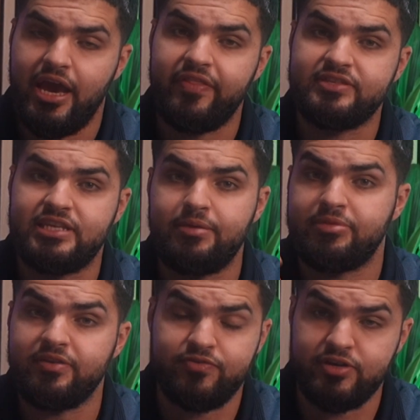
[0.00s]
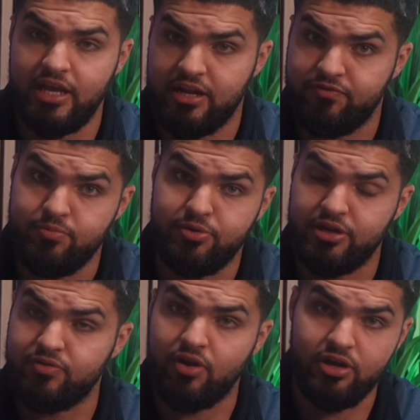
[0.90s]
And the same thing for data. If you put
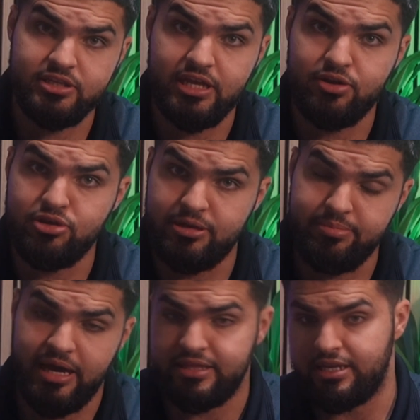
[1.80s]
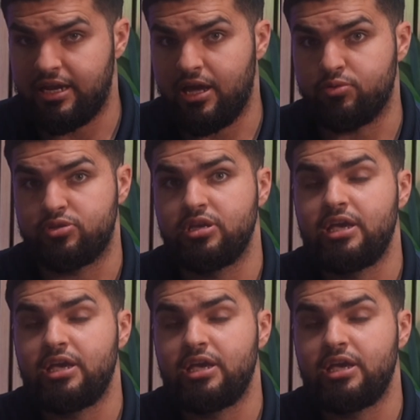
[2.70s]
in wrong data, you get bad data out.